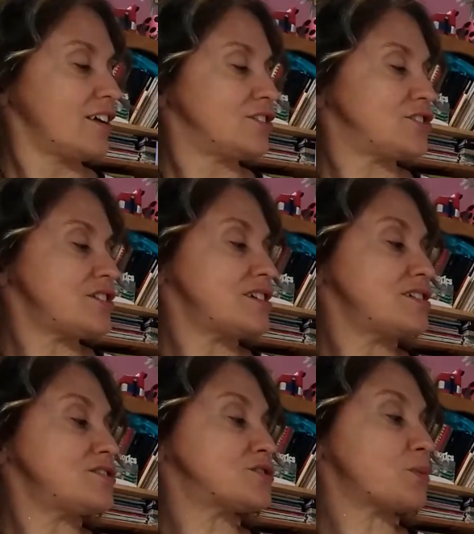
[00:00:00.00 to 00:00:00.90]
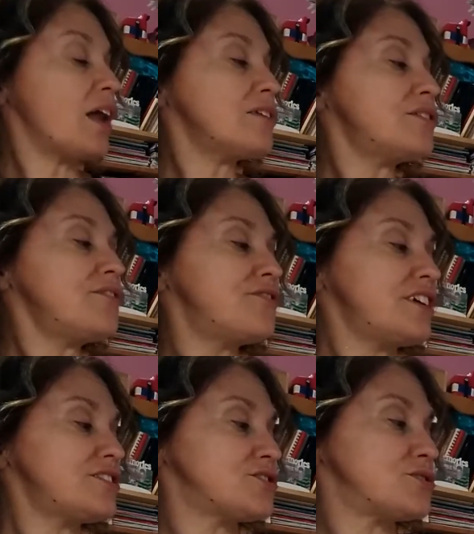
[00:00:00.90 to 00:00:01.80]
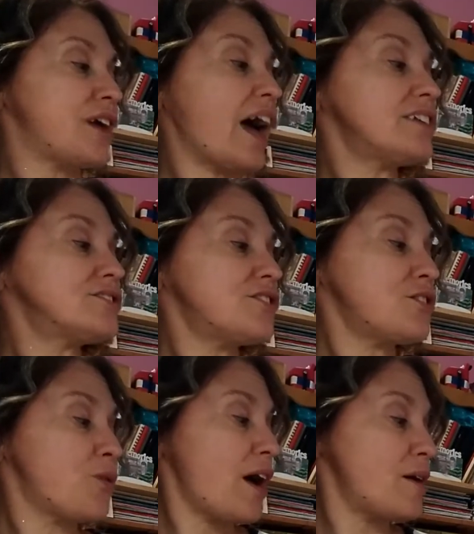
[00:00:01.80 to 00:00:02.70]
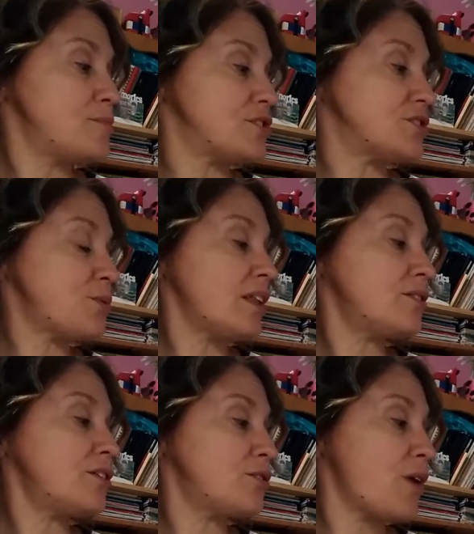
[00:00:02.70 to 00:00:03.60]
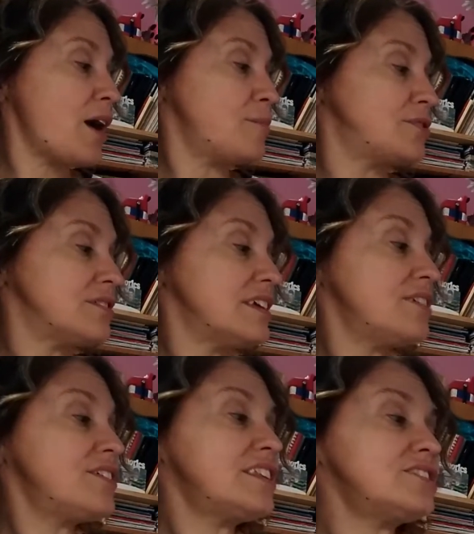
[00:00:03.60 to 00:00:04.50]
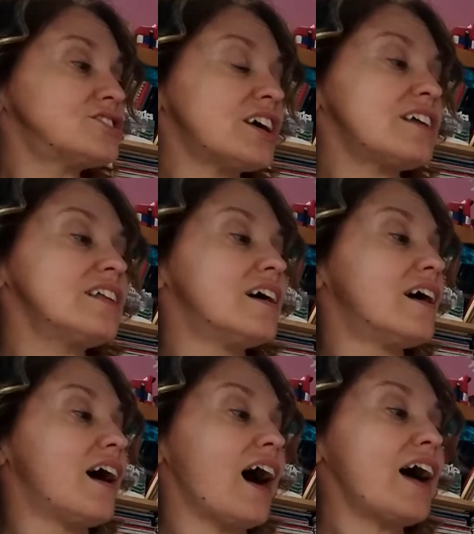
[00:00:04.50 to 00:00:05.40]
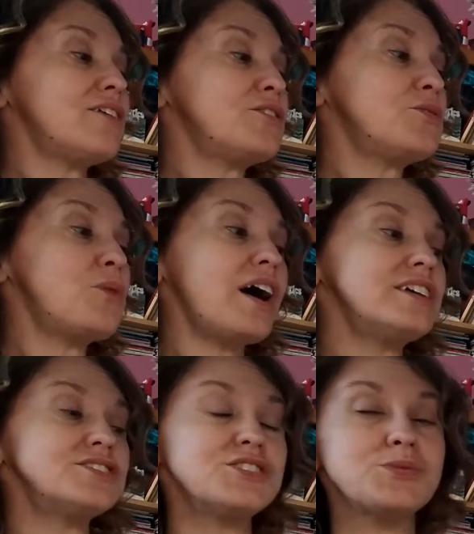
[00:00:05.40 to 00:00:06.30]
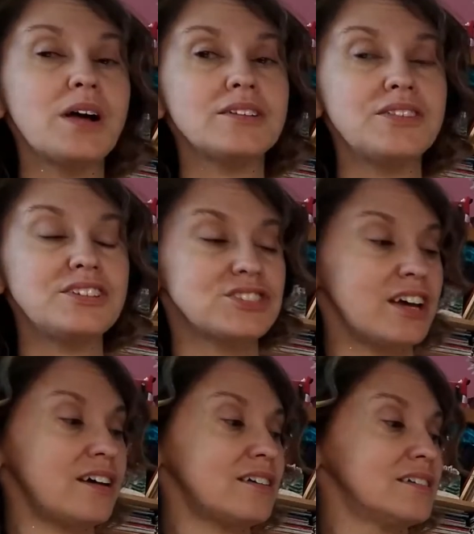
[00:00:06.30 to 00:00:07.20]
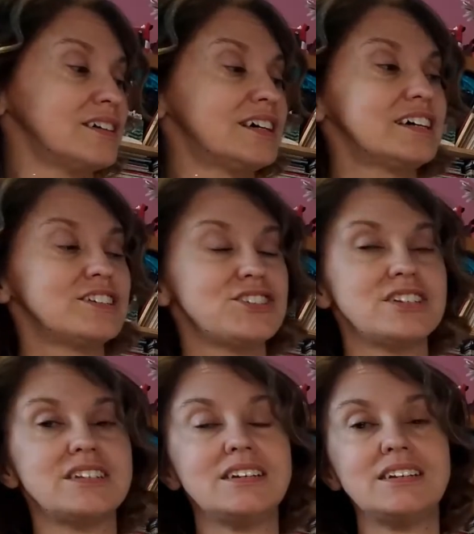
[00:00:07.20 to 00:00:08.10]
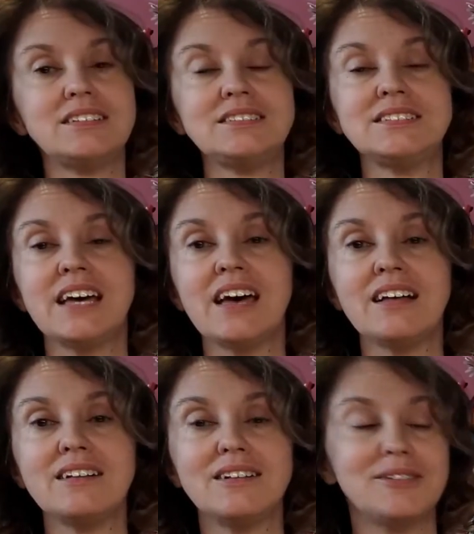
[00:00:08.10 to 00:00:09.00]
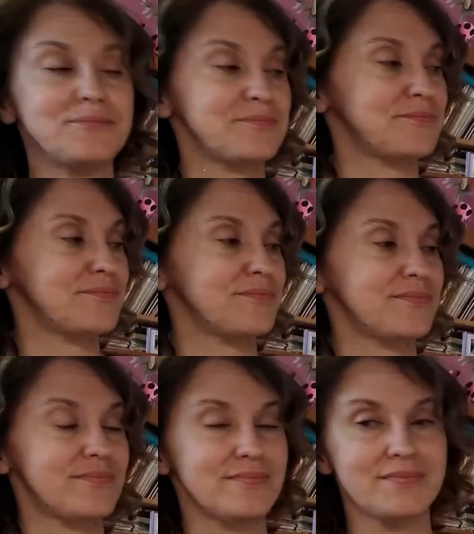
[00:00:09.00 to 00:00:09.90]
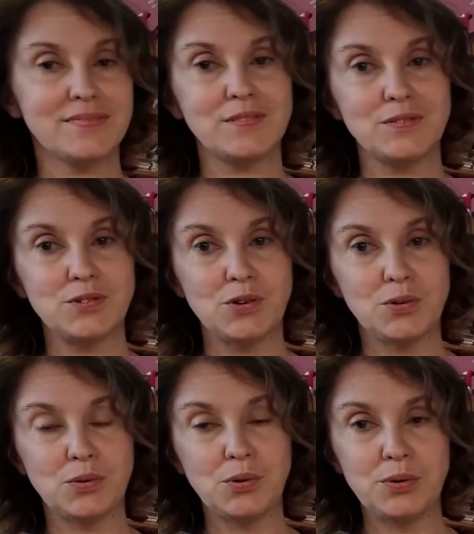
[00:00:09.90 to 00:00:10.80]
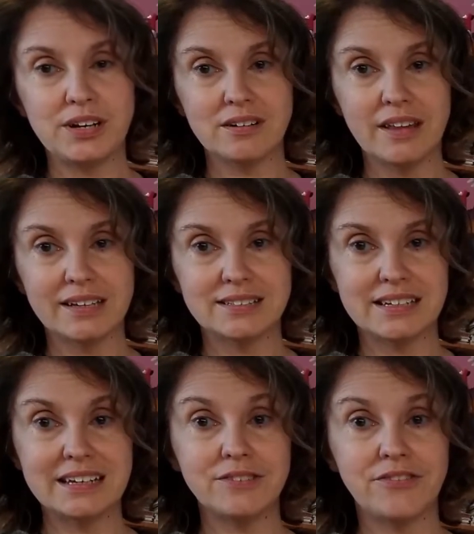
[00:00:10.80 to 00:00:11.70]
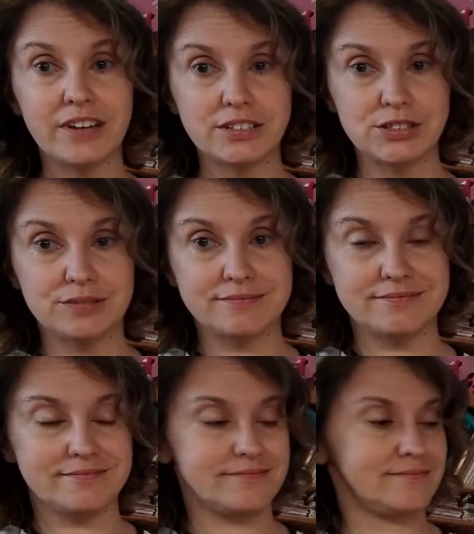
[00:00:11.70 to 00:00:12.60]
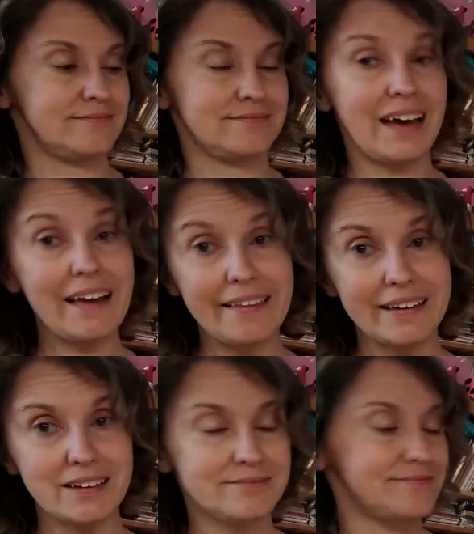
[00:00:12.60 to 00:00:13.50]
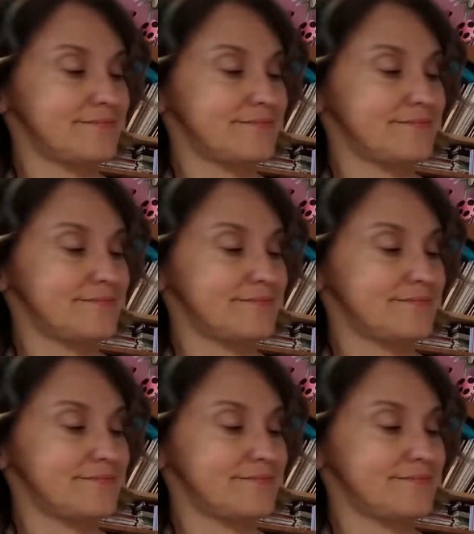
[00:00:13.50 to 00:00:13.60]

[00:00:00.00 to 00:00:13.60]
She swallowed the fish to catch the crab. She swallowed the crab to live in the shell. I don't know why she swallowed the shell. She didn't tell. So who here likes to eat fish? I like it.